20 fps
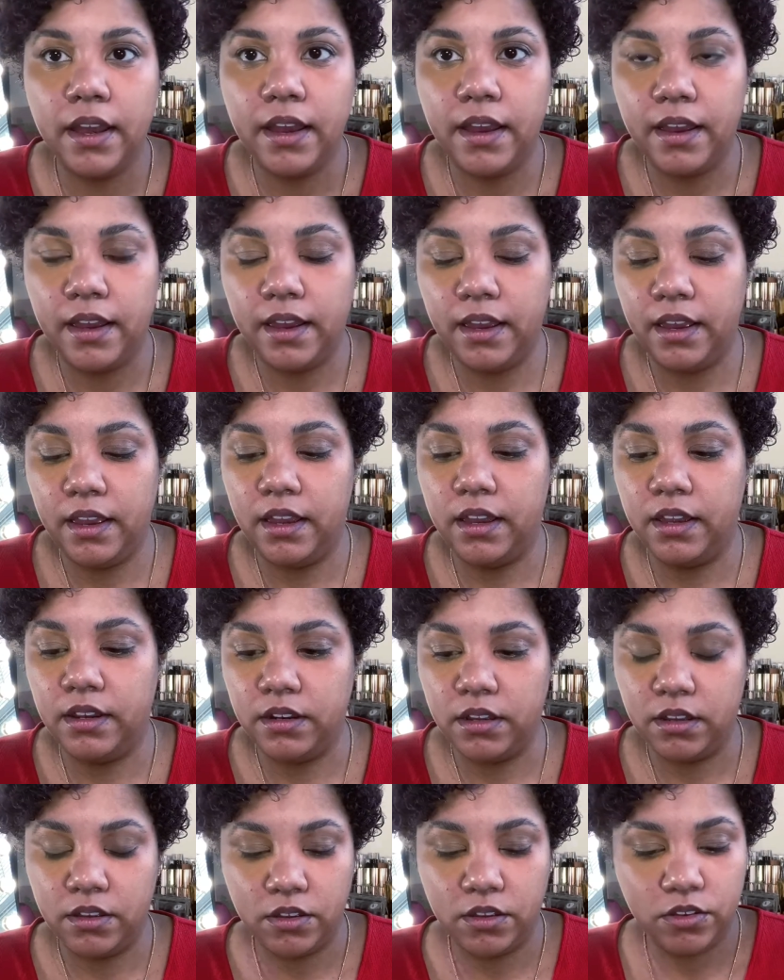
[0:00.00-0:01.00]
and
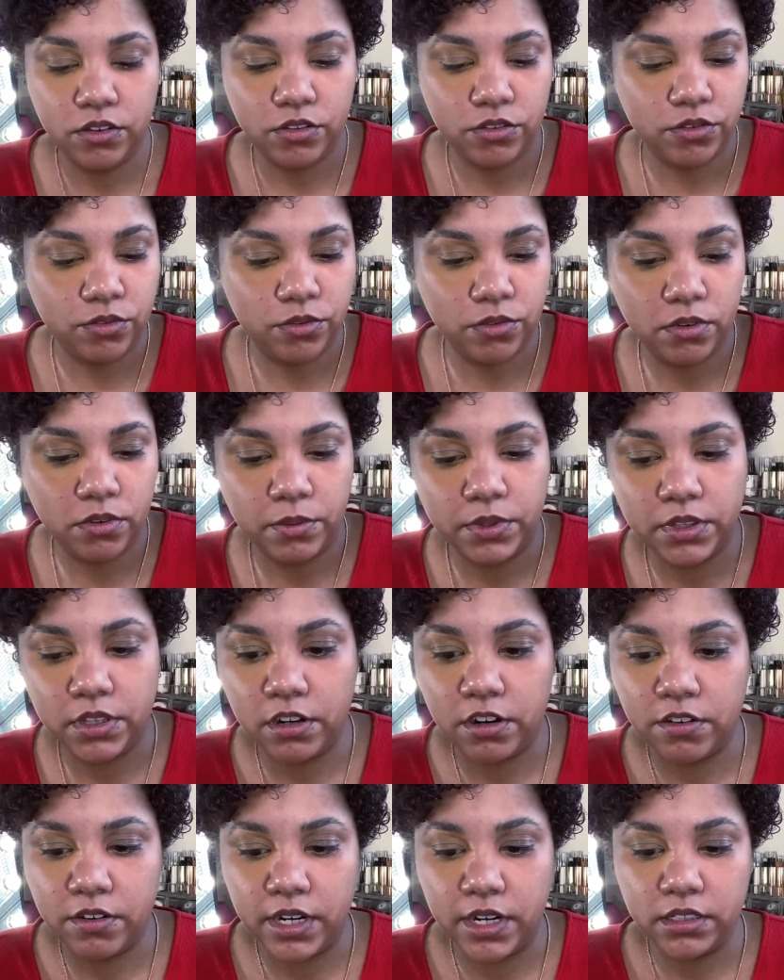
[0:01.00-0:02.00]
do it with the
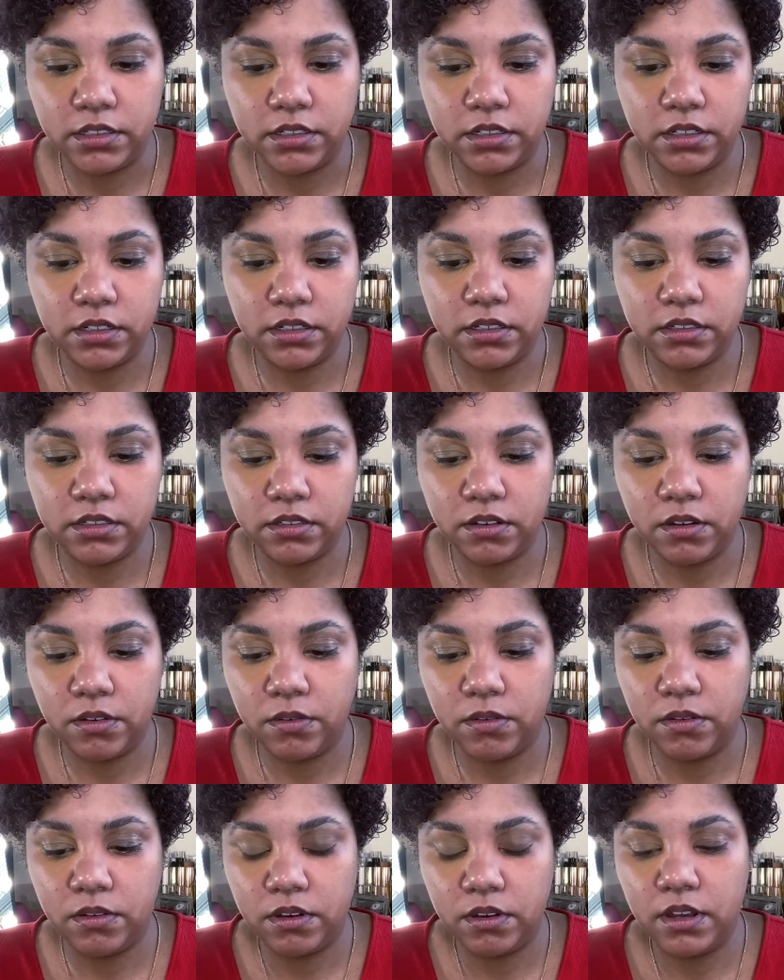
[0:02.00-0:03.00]
corrector. So
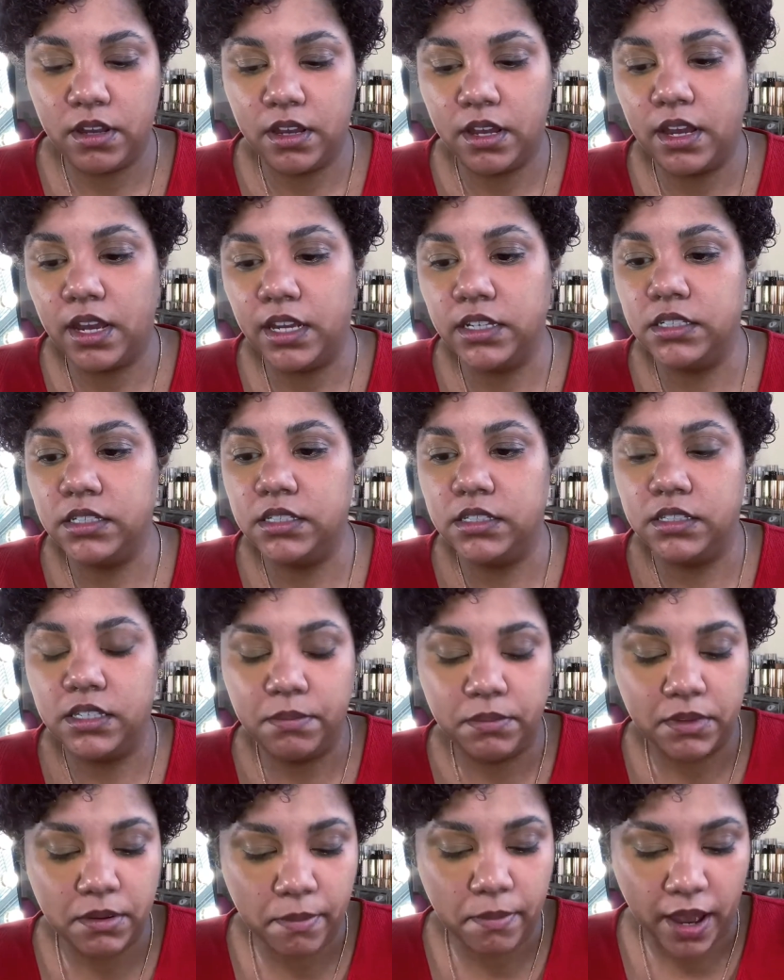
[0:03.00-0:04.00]
I just
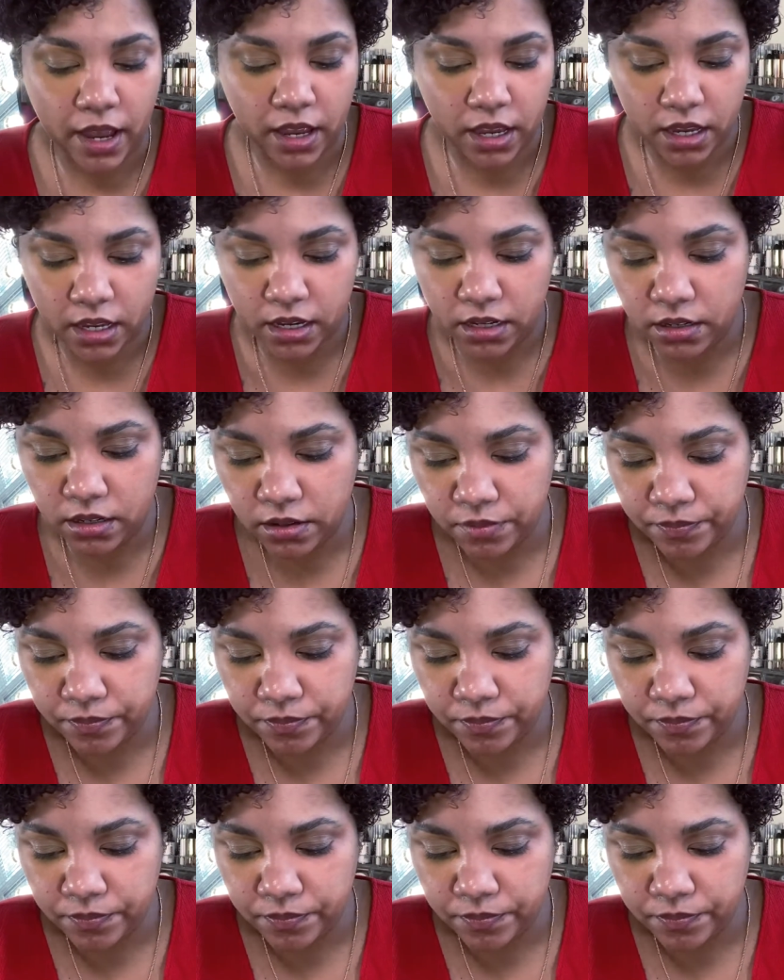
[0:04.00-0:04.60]
dipped it back in.